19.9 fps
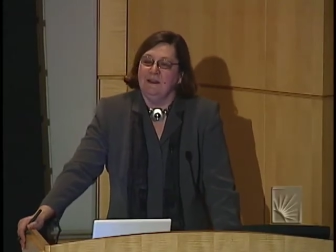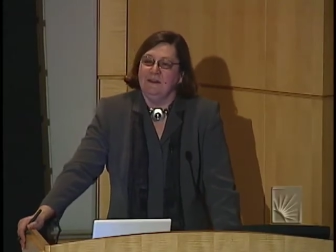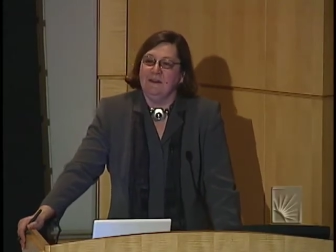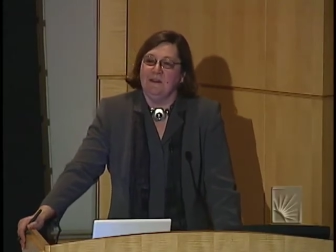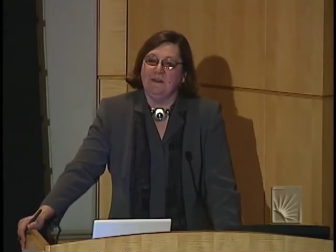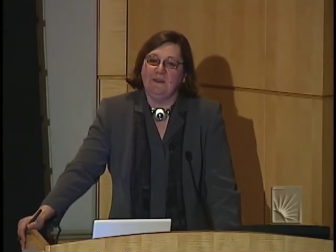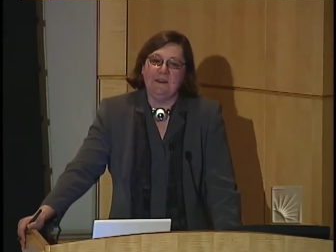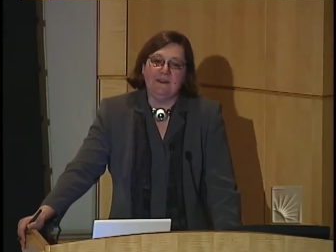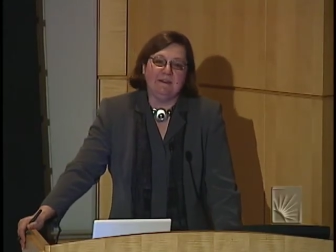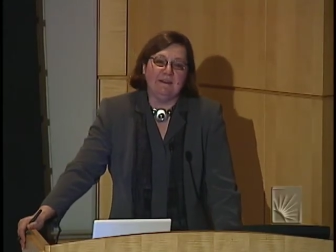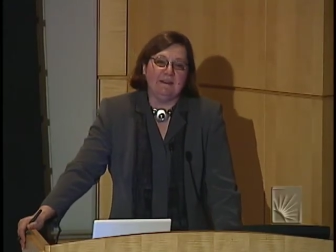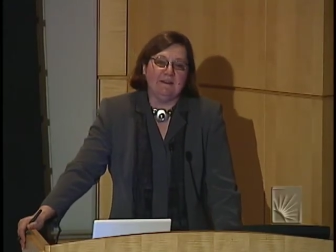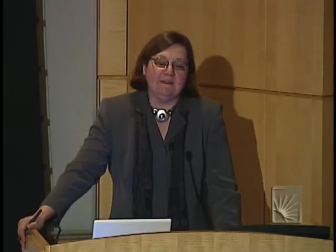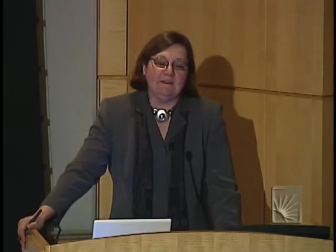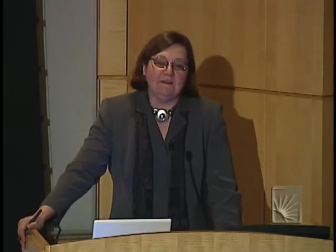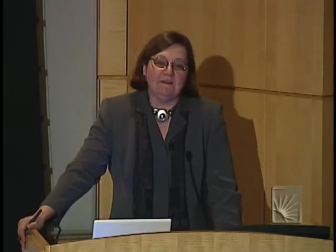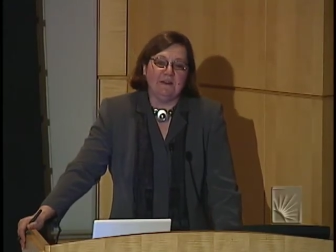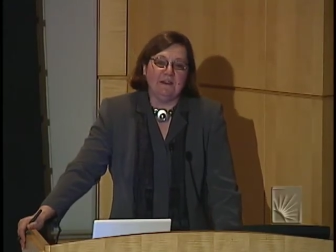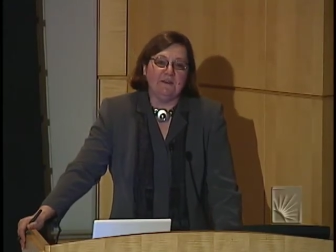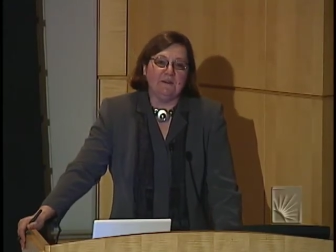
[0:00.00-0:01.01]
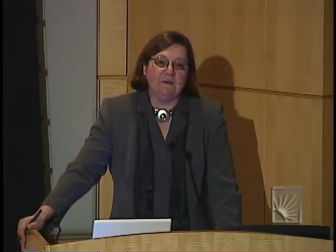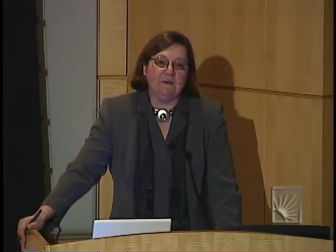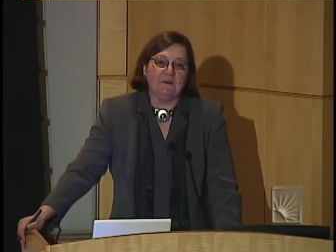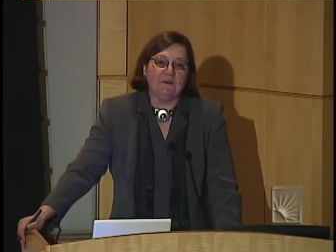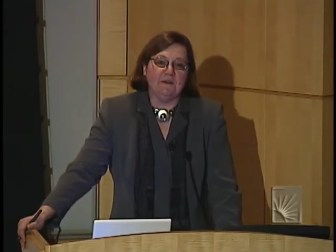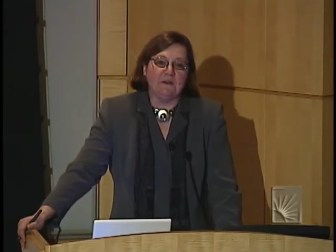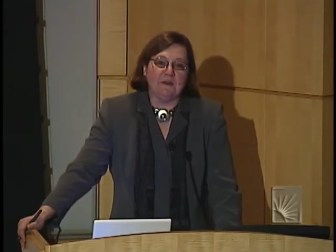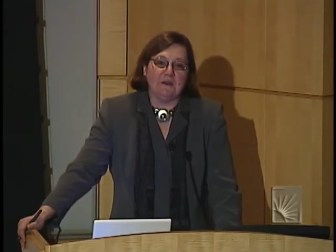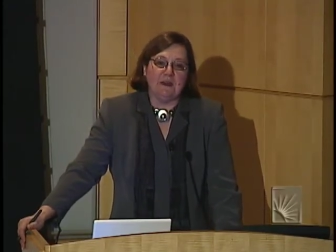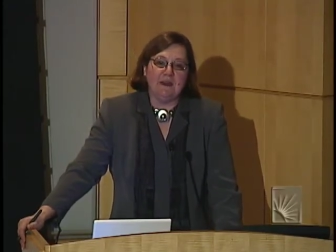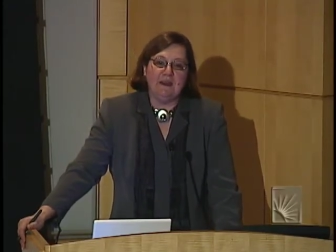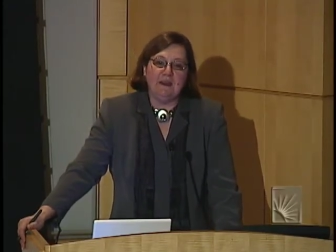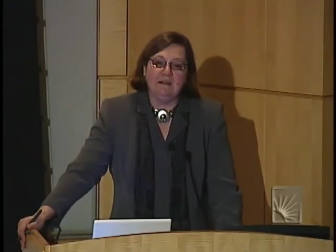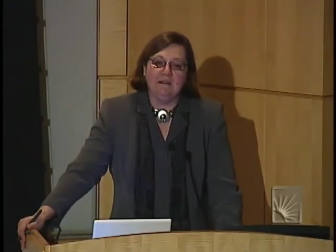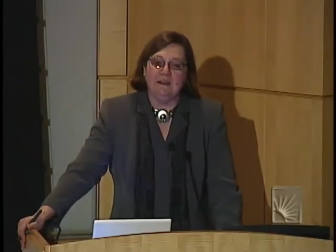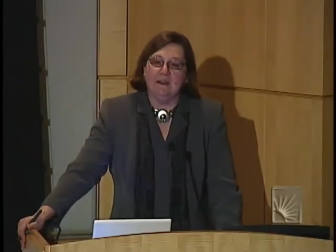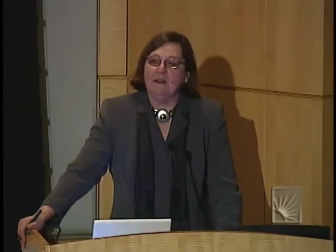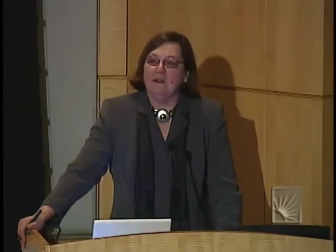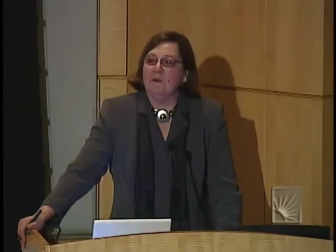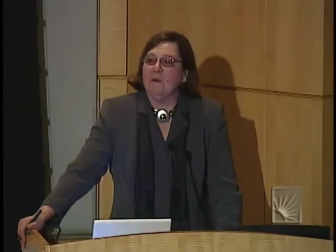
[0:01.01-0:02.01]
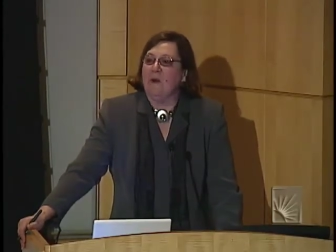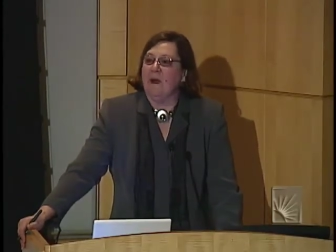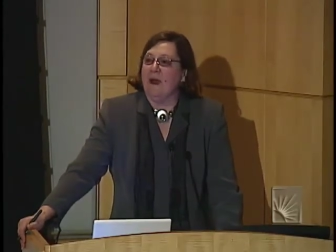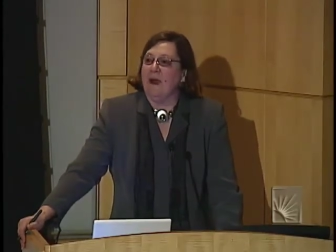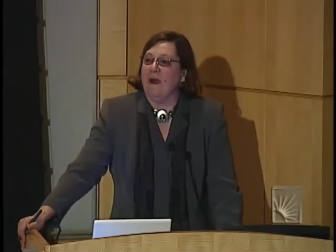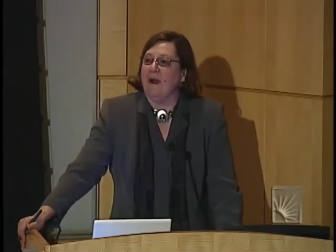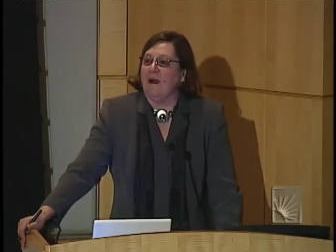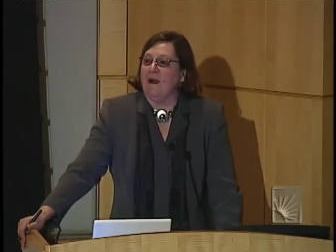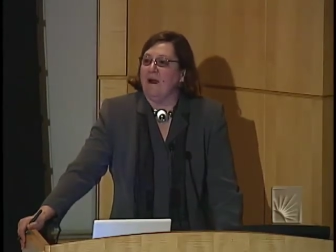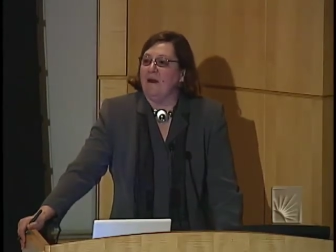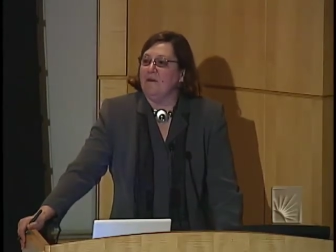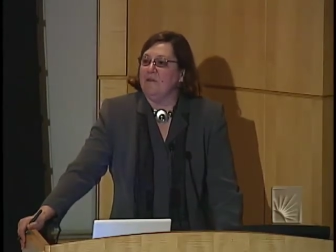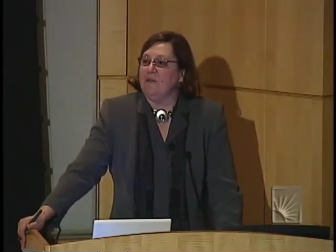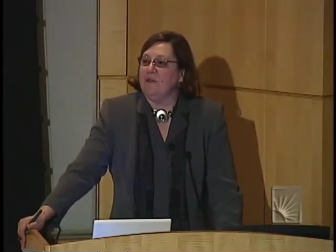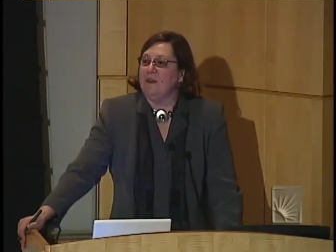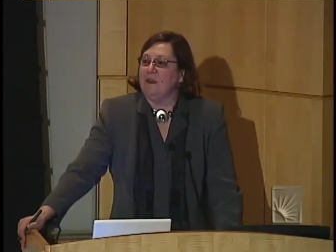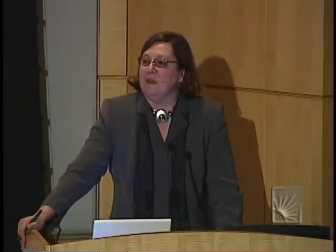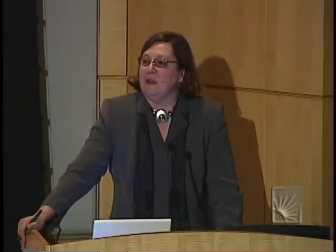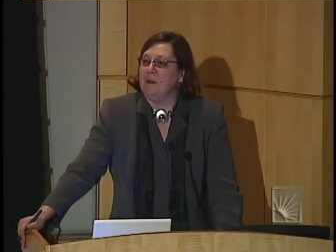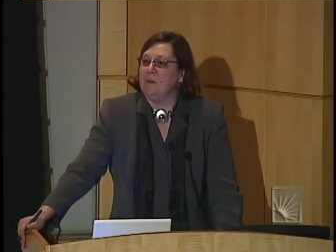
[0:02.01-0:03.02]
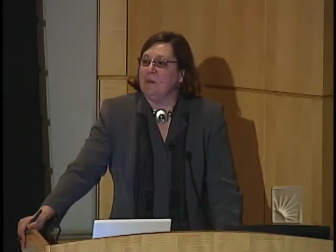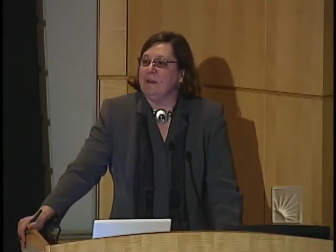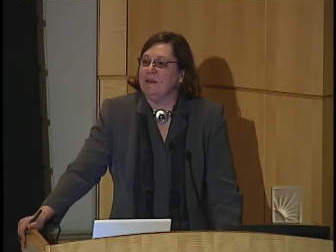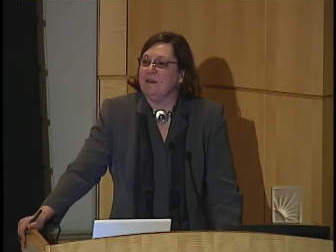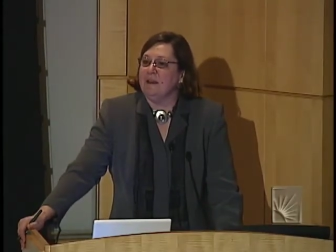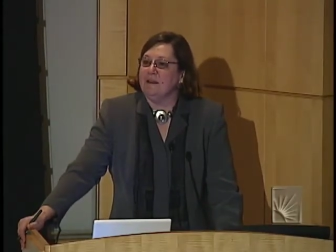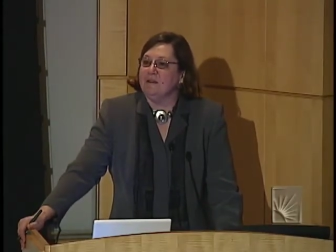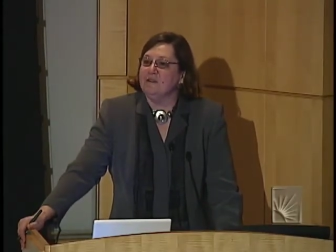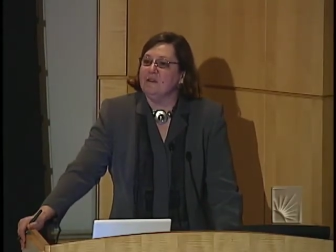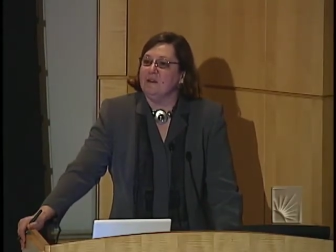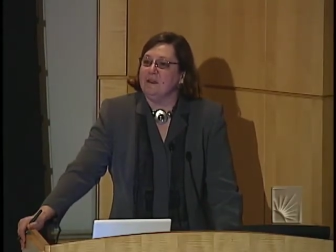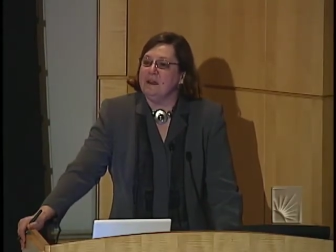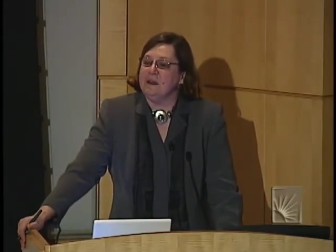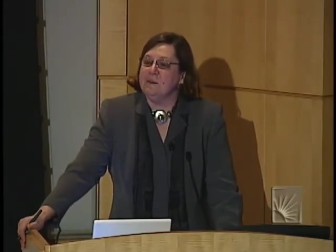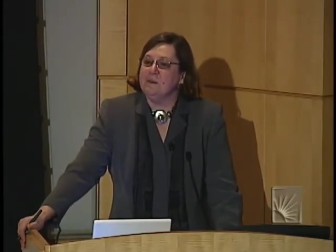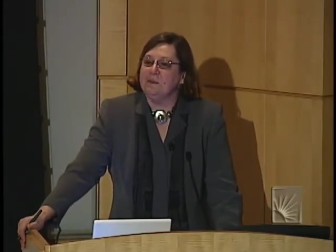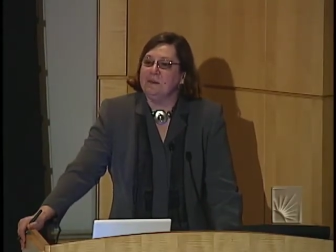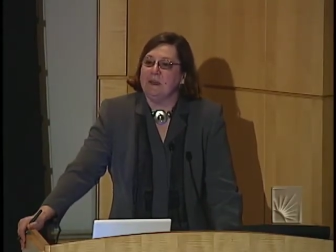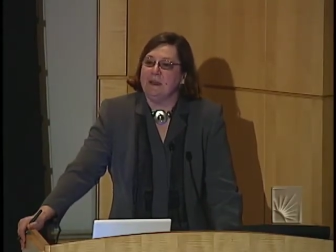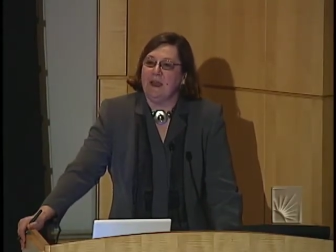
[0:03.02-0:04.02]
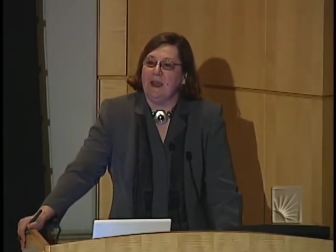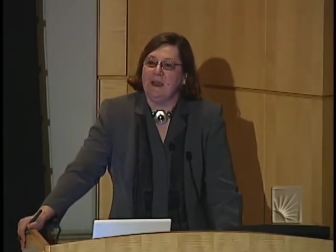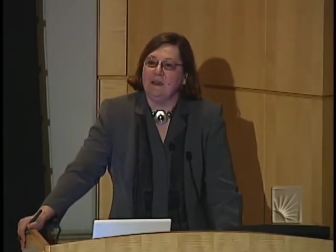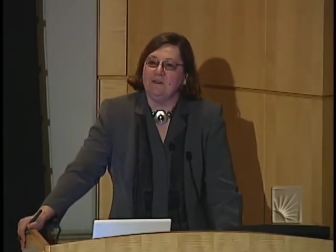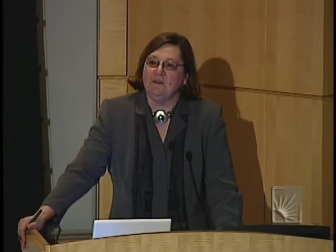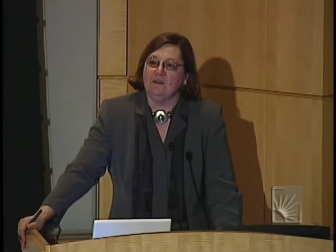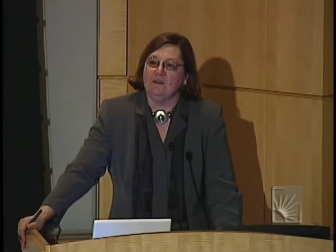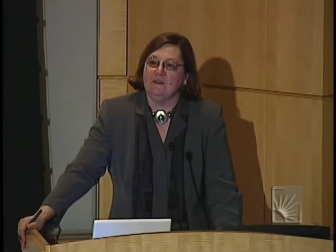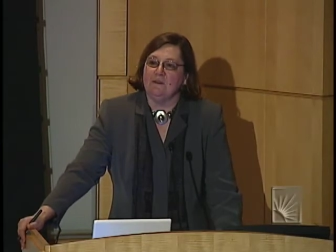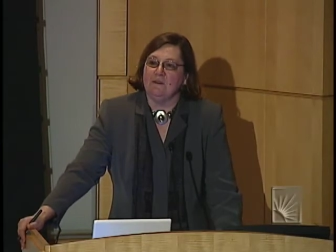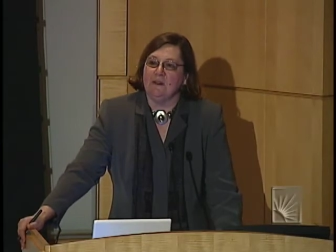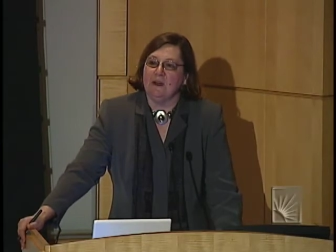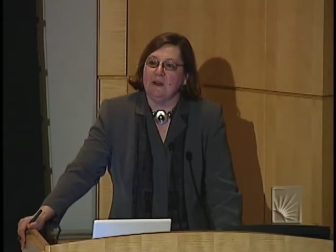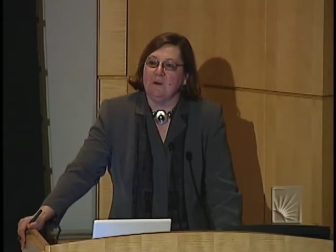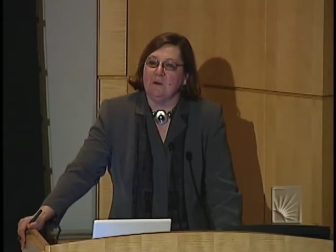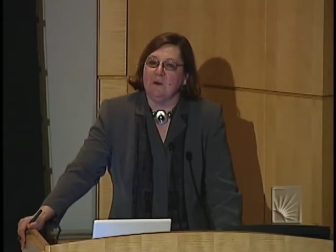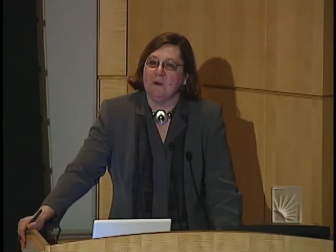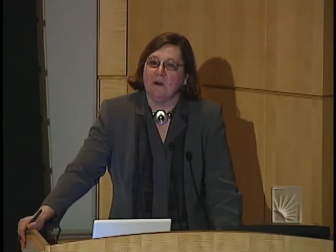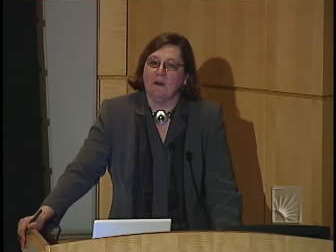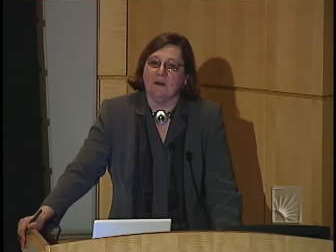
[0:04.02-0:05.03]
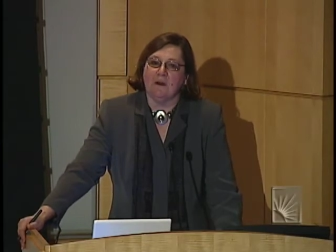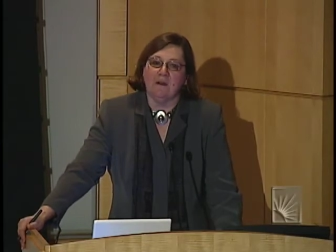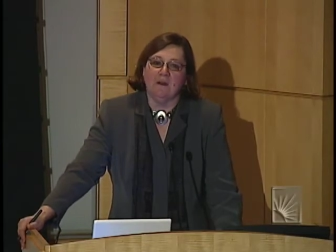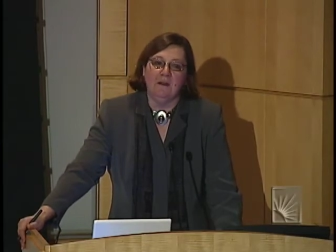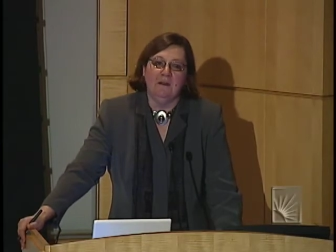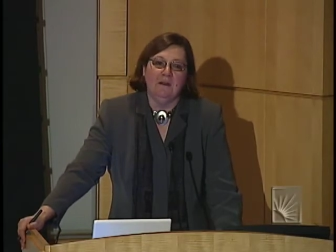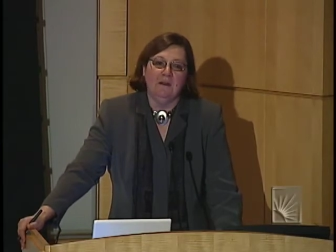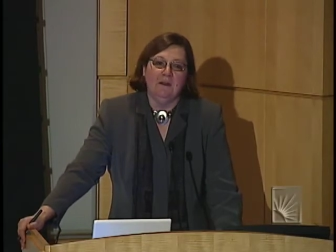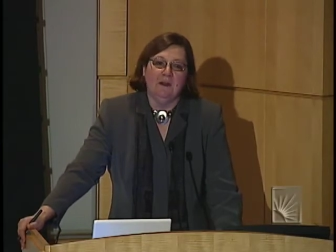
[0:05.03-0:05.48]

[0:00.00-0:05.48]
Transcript: that these individuals are keenly aware of the potential implications of their work